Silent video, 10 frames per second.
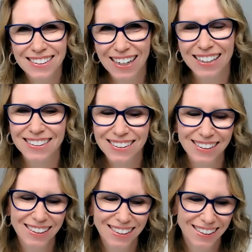Yes.
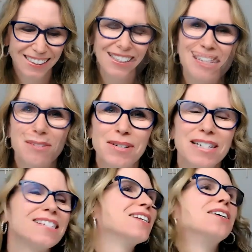This has
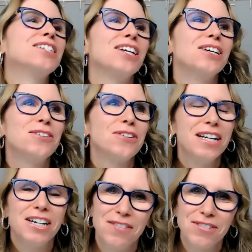been such a
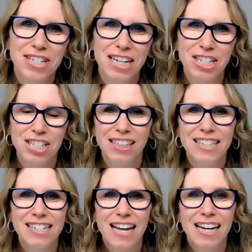great conversation,
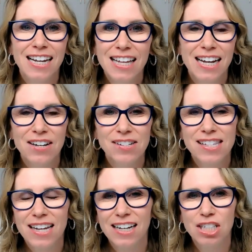Lindsey. Anything else
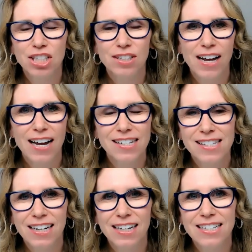that I should have asked
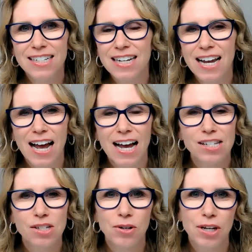that I didn't
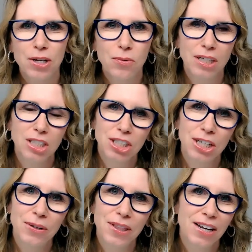ask or that you want to
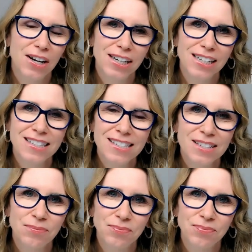share with the audience?